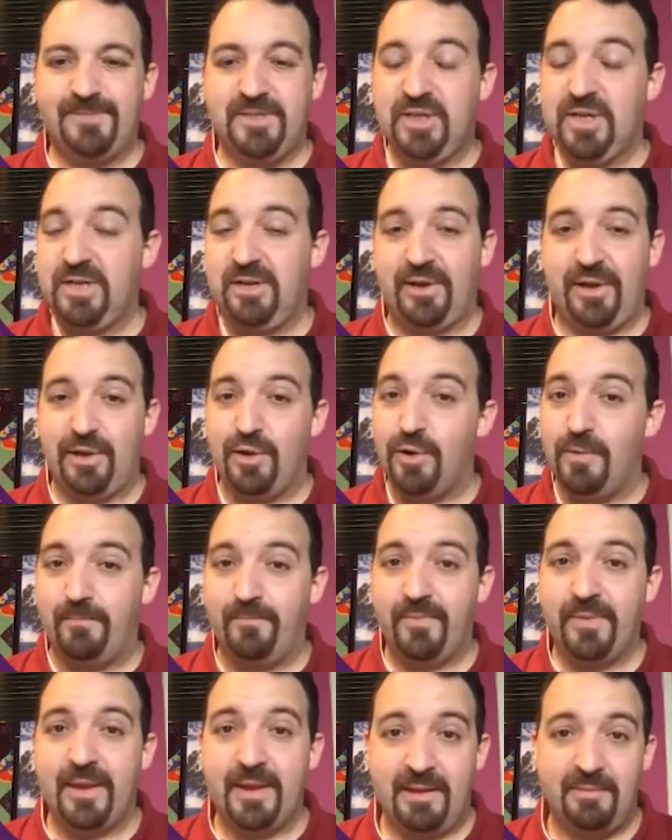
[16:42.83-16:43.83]
No, we want
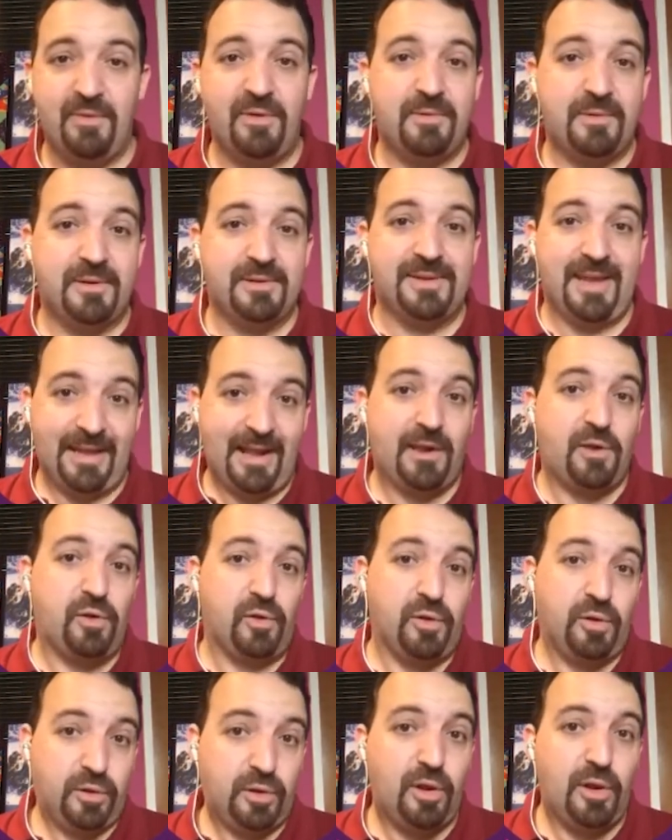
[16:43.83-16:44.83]
to have control of
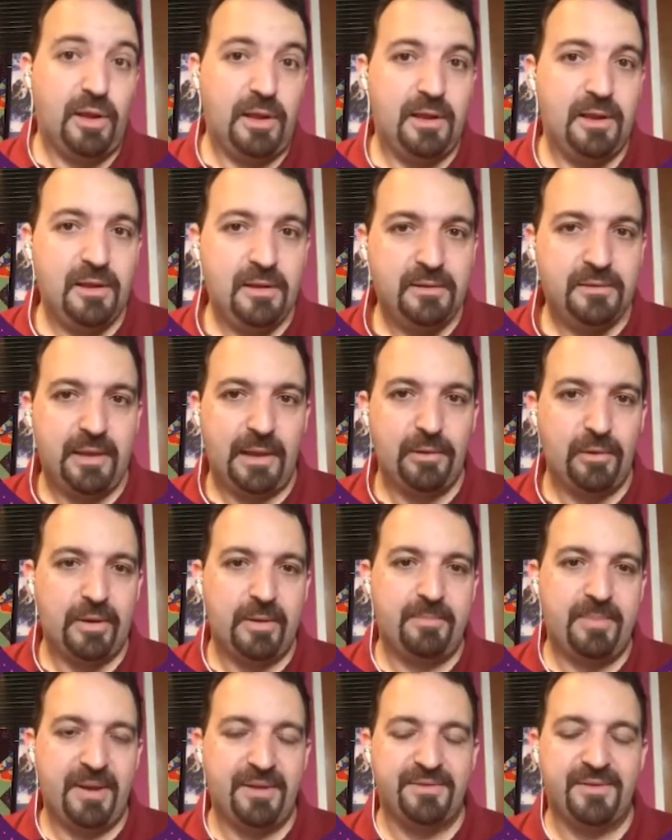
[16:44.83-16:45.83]
what's going on.
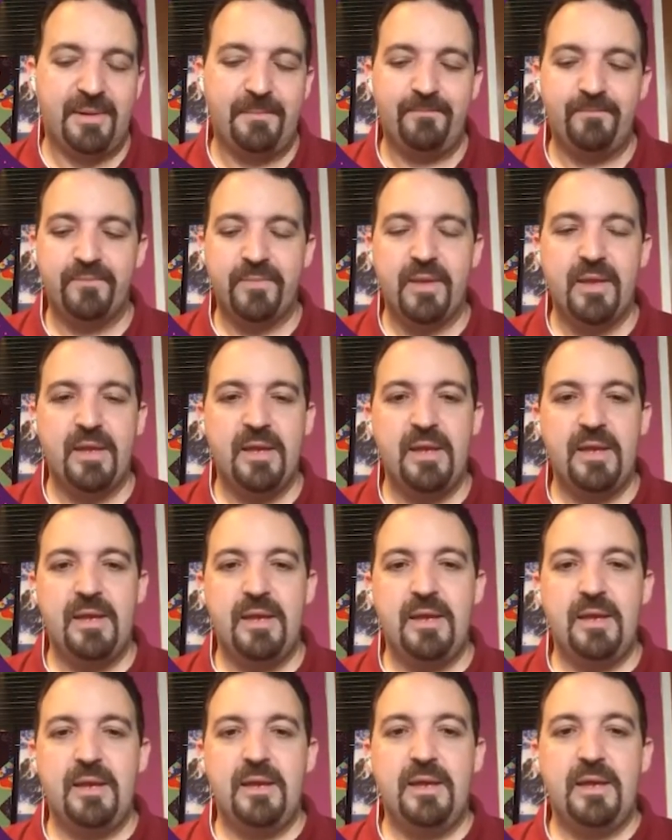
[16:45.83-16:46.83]
Another
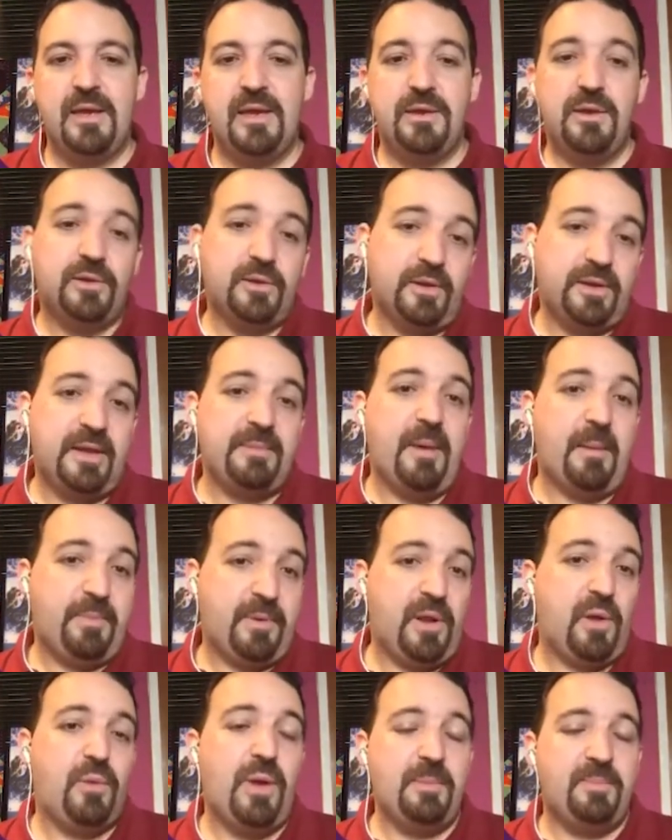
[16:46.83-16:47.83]
topic,
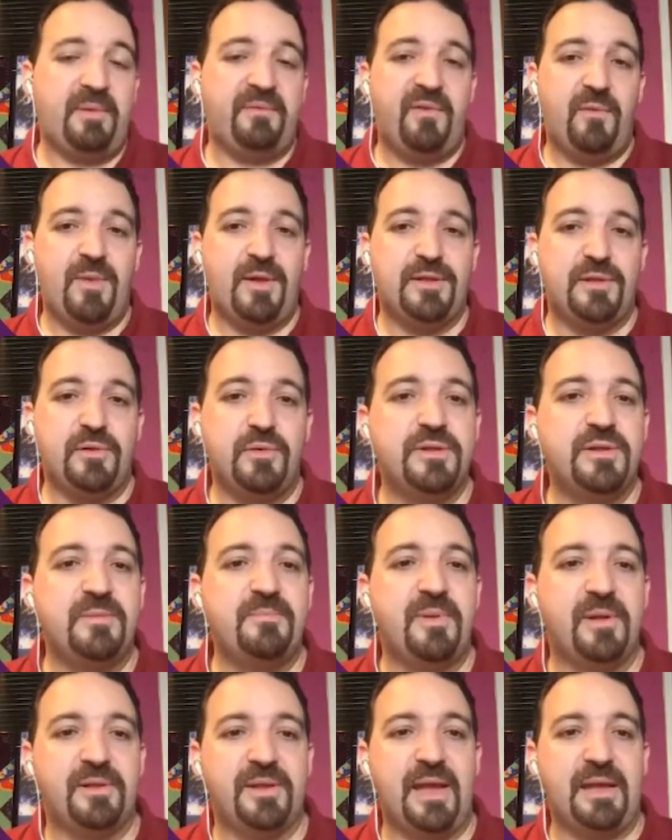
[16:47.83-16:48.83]
which is why
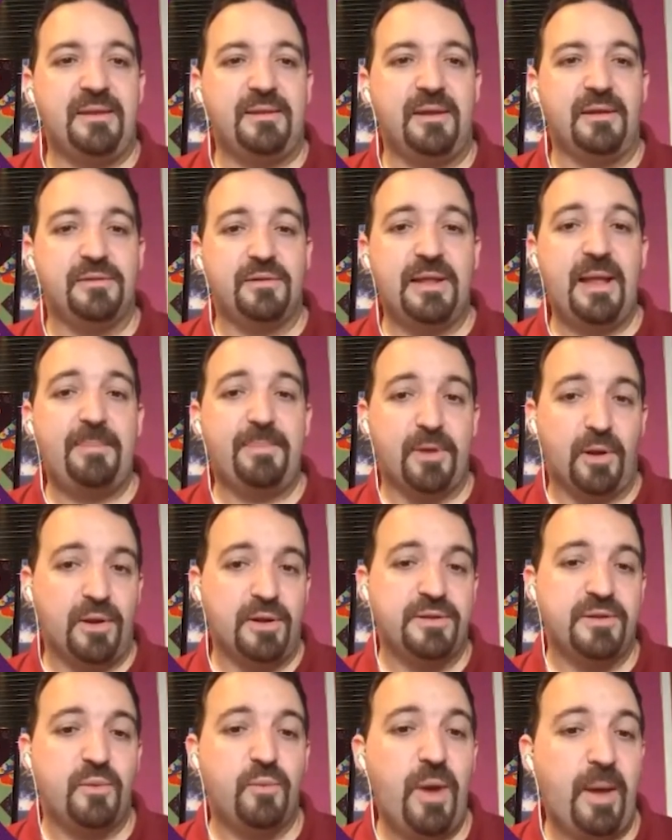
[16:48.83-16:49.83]
performance is important,
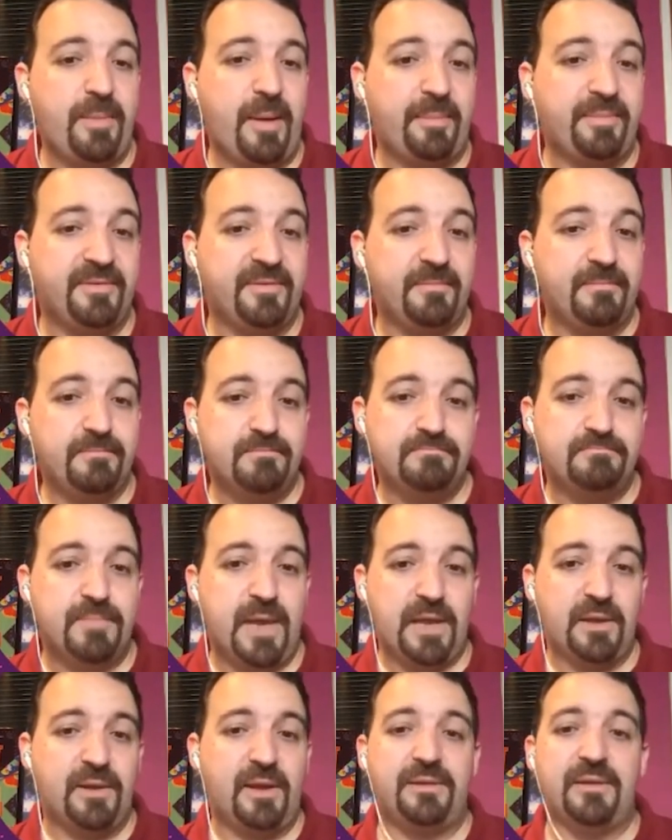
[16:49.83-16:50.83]
is progressive web
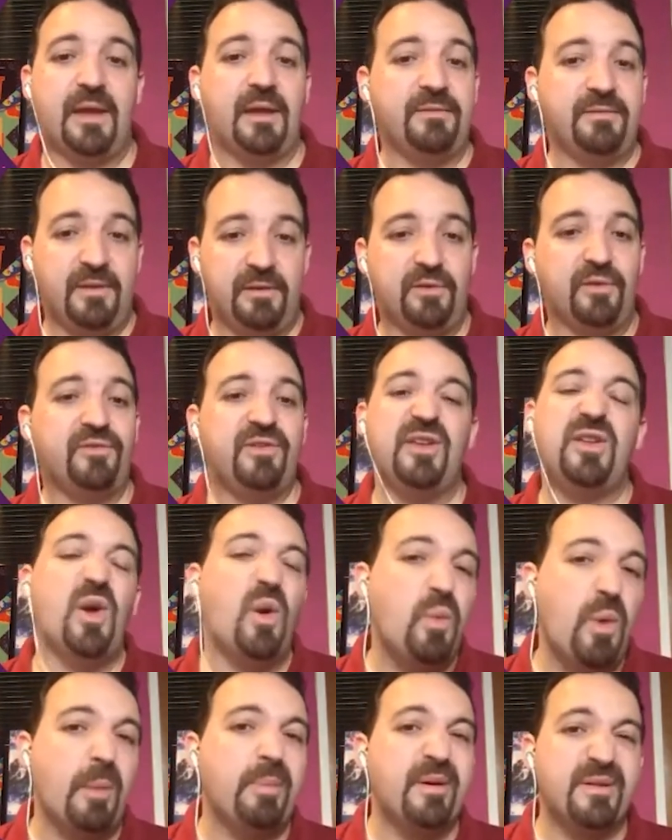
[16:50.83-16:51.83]
apps. Those
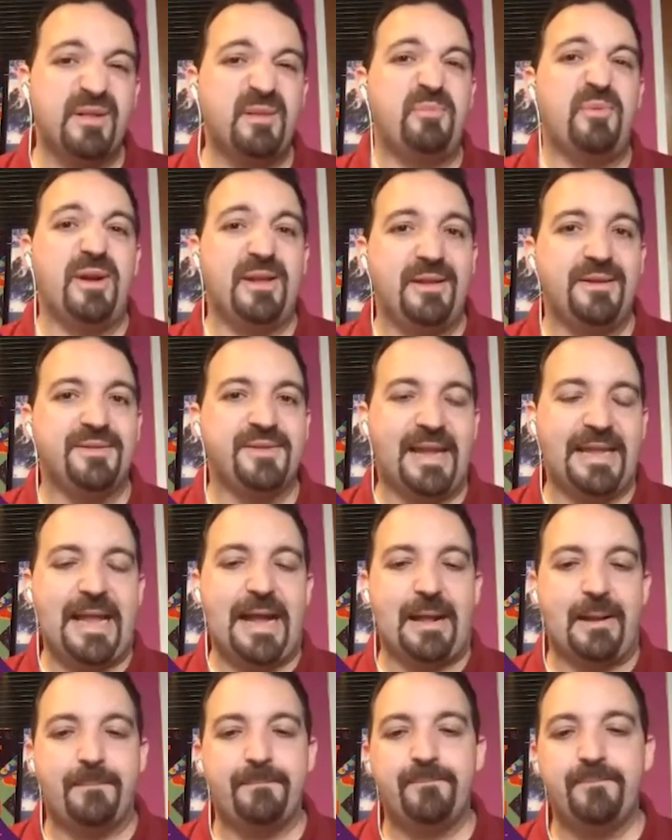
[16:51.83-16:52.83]
web apps that can
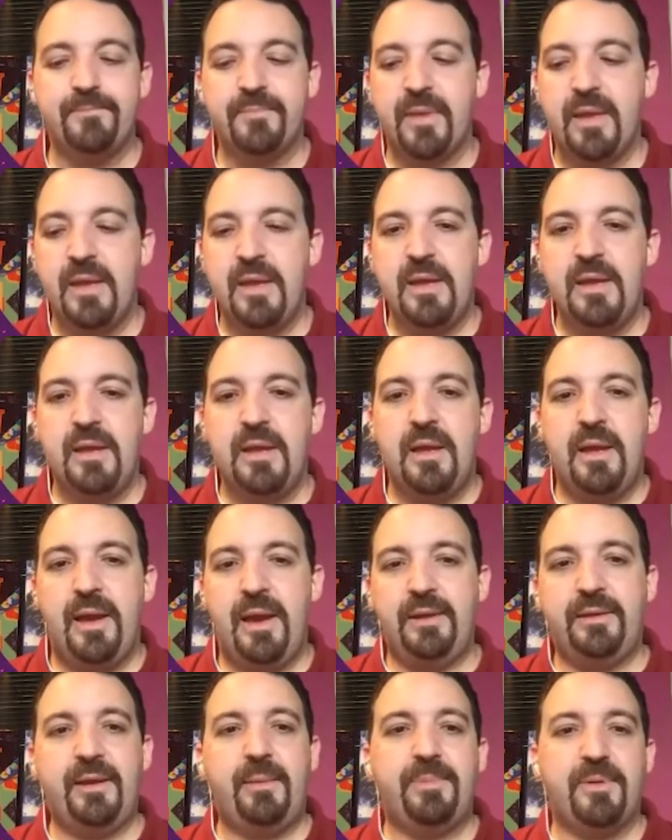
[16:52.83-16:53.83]
be installed.
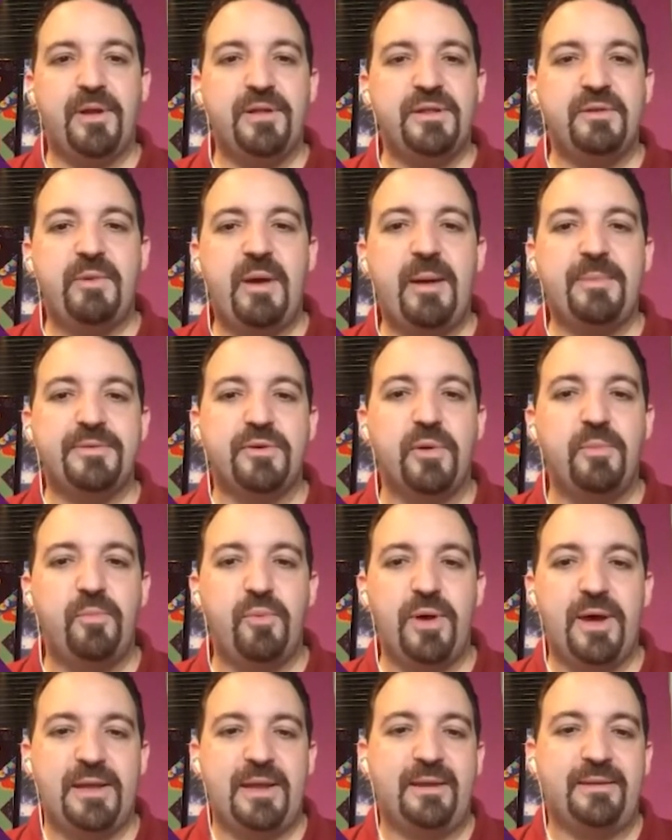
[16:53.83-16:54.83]
Those can
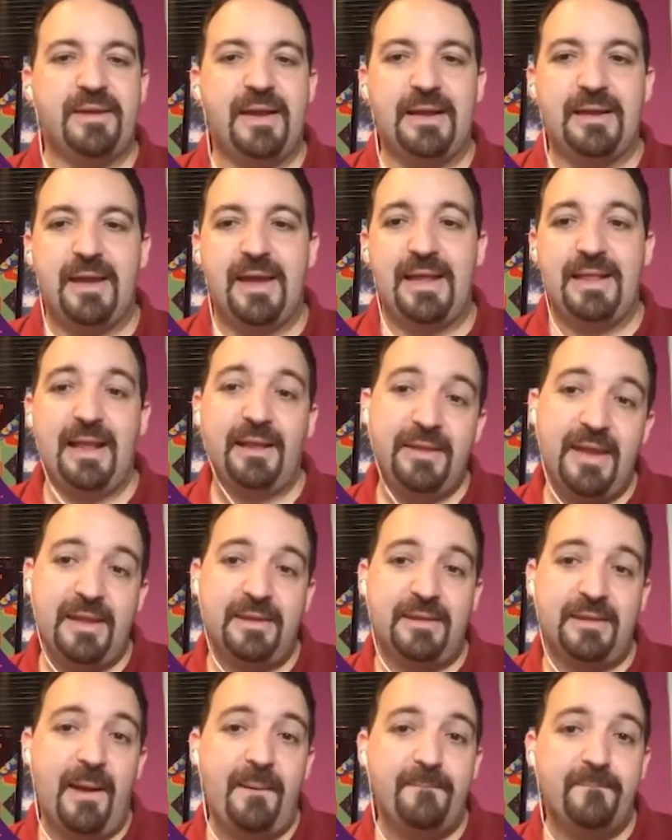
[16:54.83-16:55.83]
be in the store, in
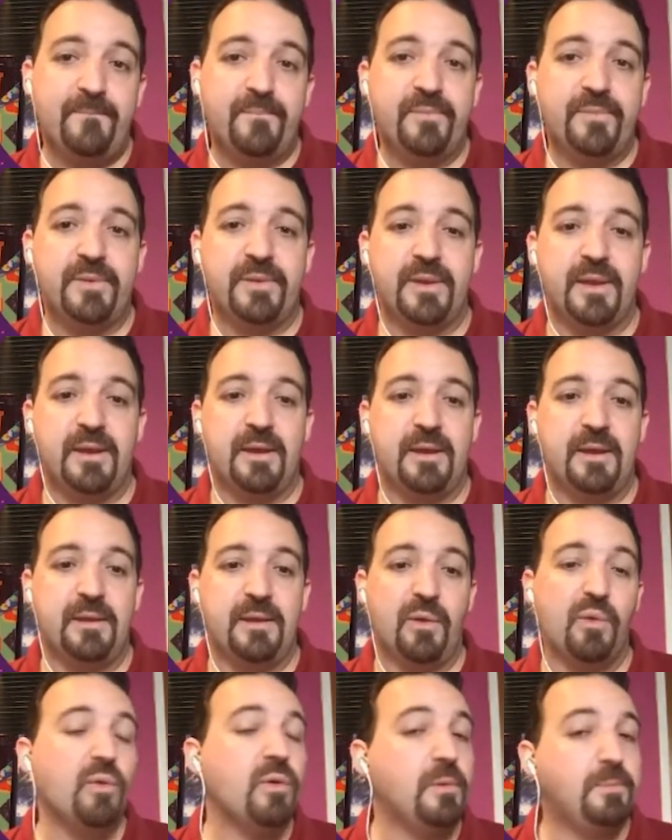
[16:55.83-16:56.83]
the Google Play
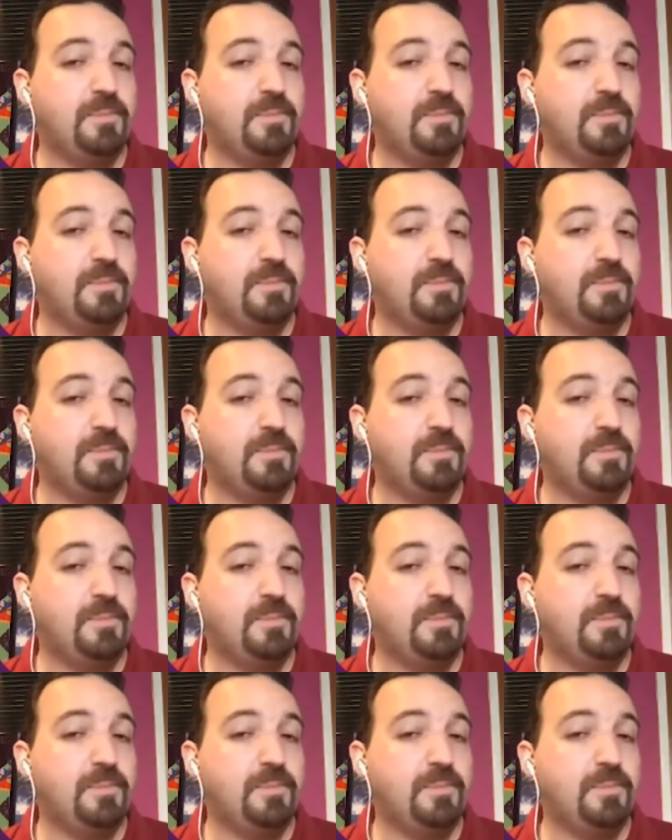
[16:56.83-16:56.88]
Store.